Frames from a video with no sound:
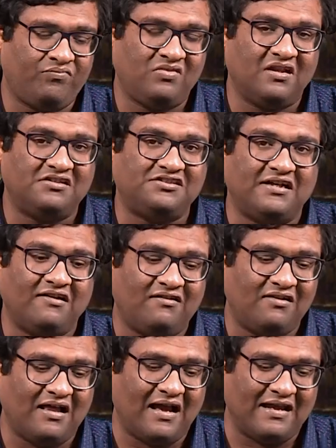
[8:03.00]
The general
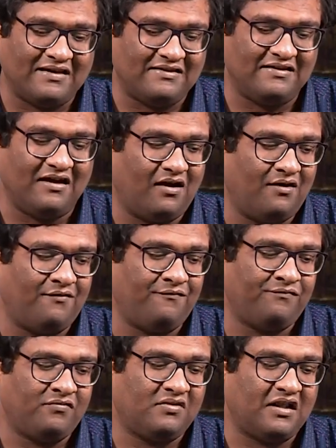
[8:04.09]
idea
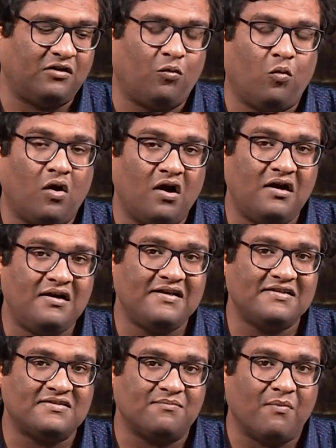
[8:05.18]
that the world
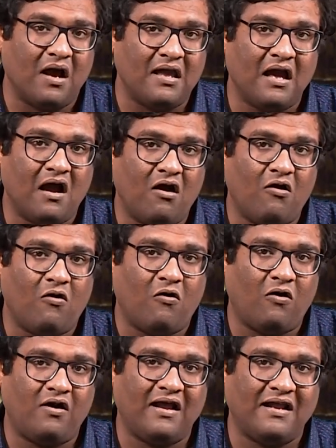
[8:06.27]
is Maya
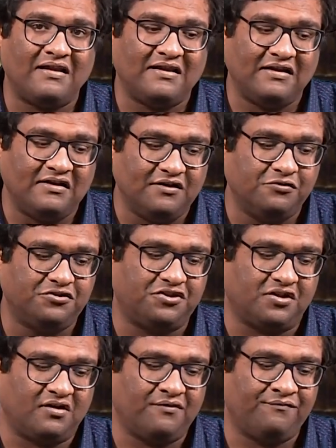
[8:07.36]
or an illusion
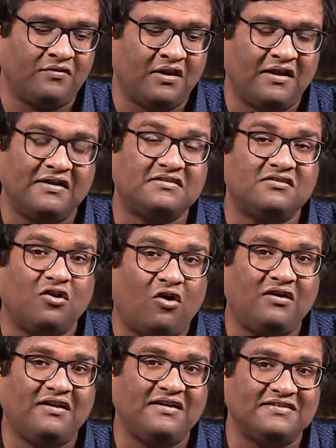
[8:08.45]
is not
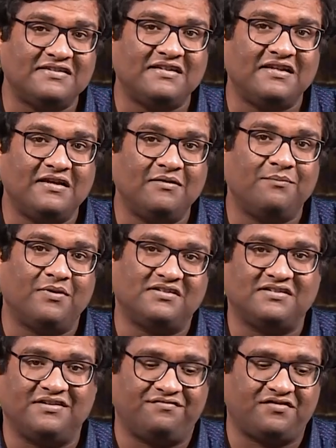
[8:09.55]
easily
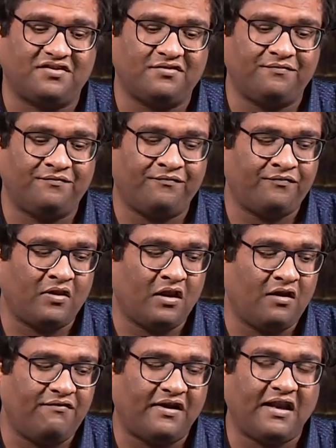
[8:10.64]
perceived.
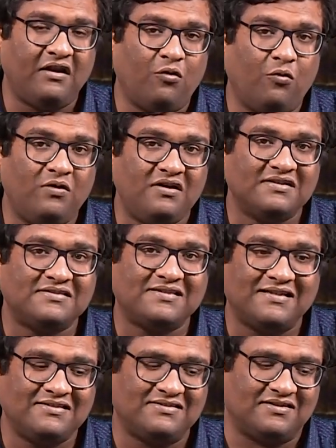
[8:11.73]
We can only
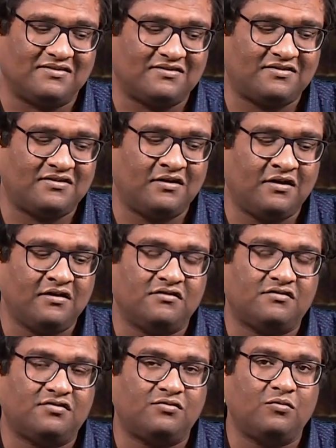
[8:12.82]
sense it
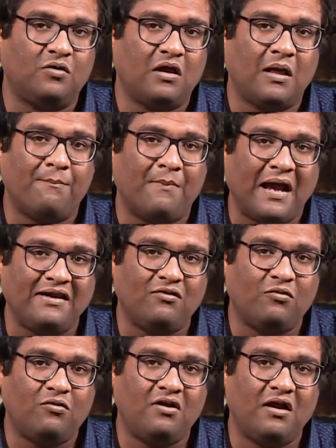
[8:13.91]
through
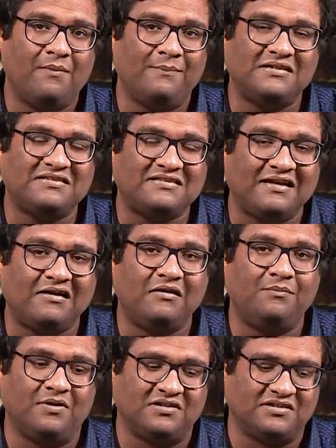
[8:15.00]
minor mistaken
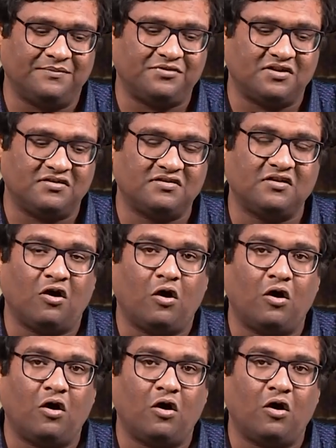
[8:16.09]
perceptions or